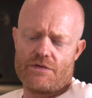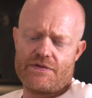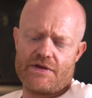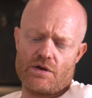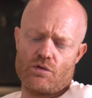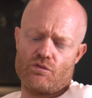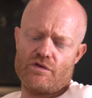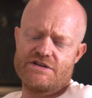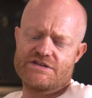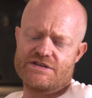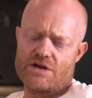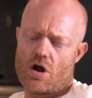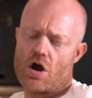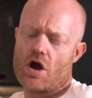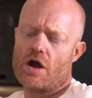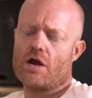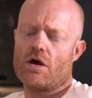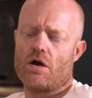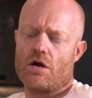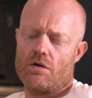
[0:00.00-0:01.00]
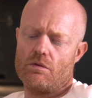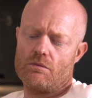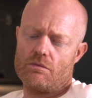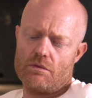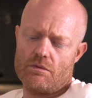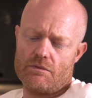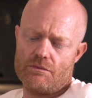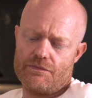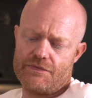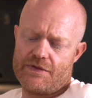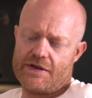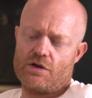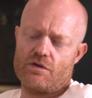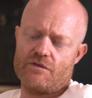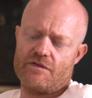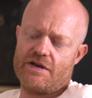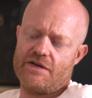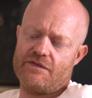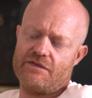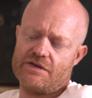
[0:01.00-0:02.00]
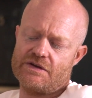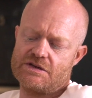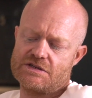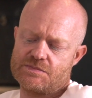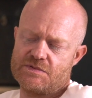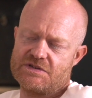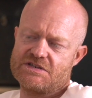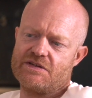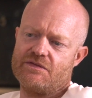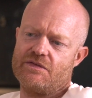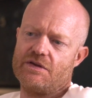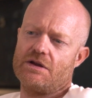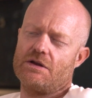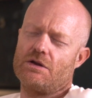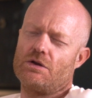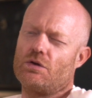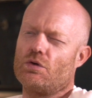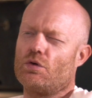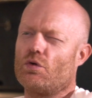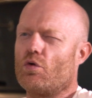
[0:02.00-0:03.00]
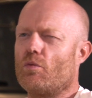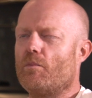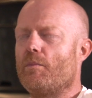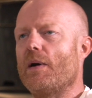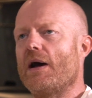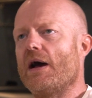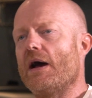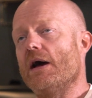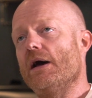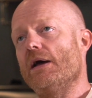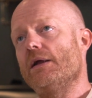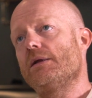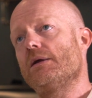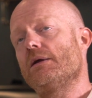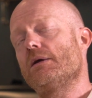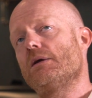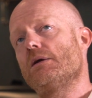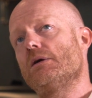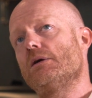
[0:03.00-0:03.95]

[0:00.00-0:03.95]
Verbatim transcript: I think the reason I can't think of anything specific, good or bad,